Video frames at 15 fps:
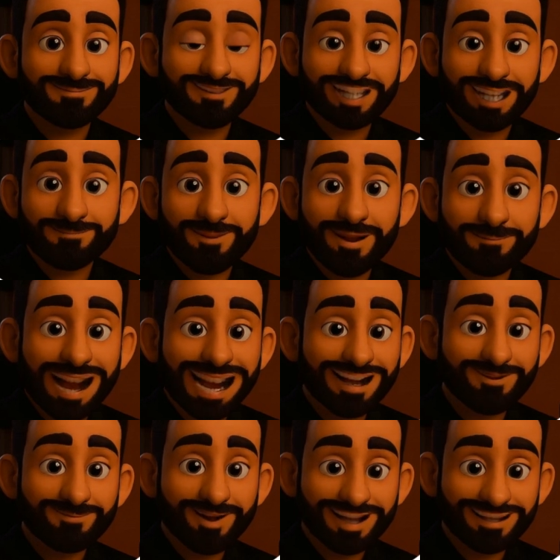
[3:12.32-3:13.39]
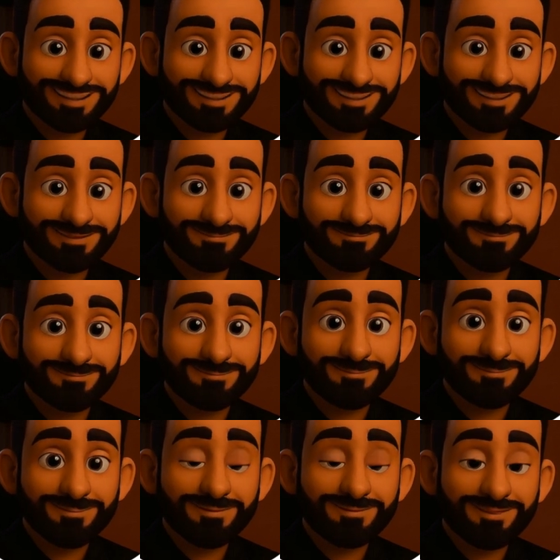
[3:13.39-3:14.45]
Diplomatic risks.
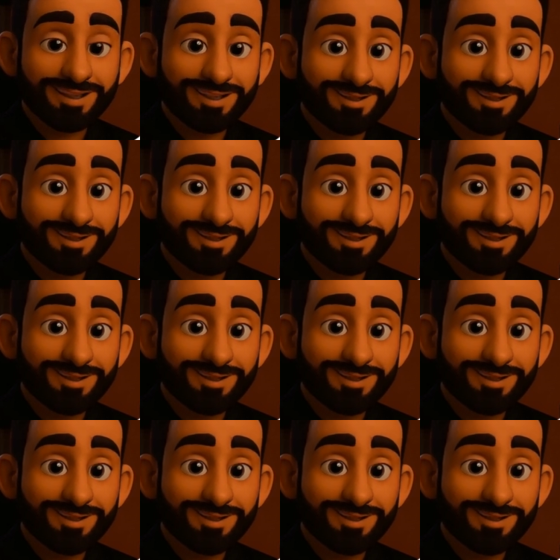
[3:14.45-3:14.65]
The